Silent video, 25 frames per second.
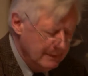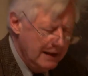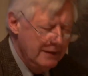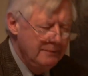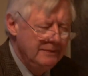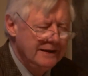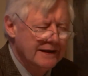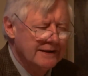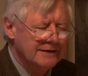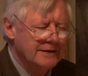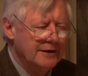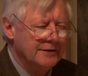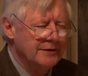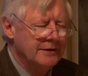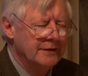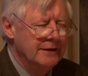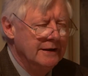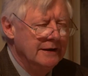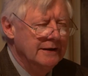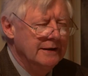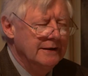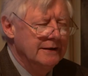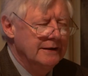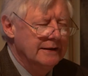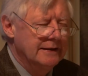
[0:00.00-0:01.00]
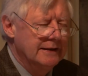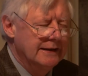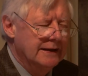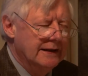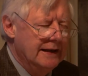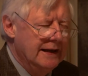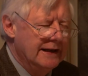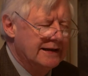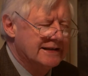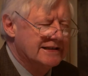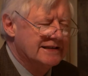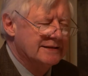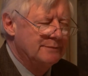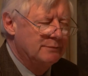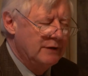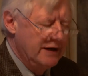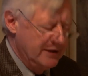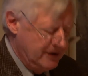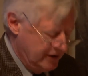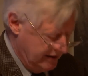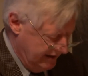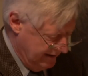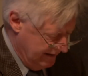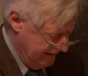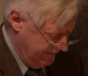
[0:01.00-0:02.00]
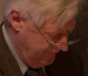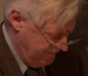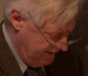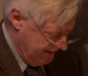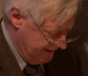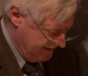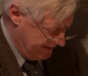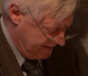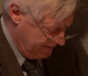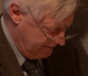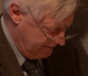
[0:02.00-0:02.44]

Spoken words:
be another expression of this